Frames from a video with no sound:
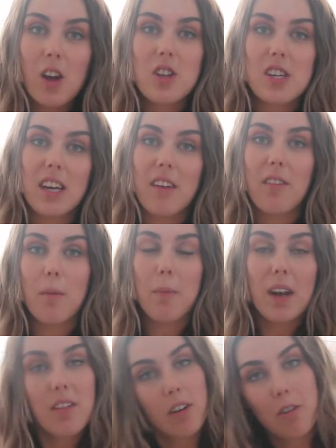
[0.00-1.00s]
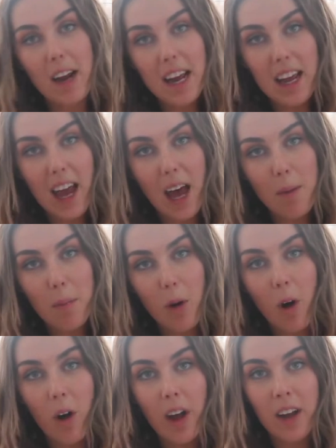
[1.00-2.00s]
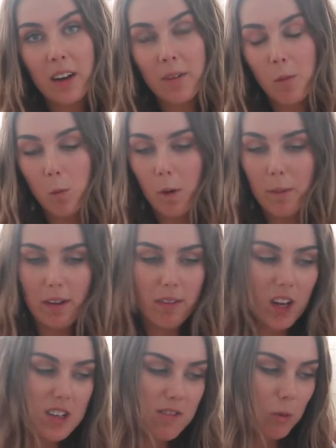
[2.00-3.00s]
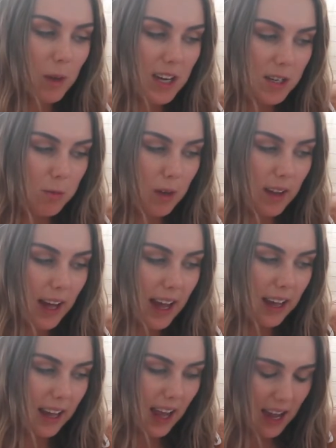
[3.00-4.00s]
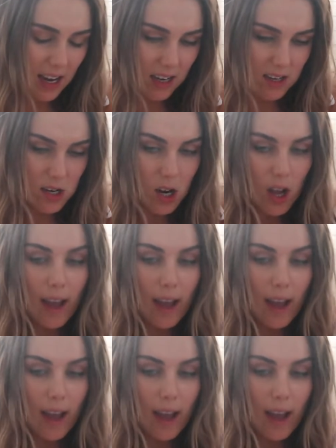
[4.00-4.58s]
to give a bit of a recap on what my first few weeks were like and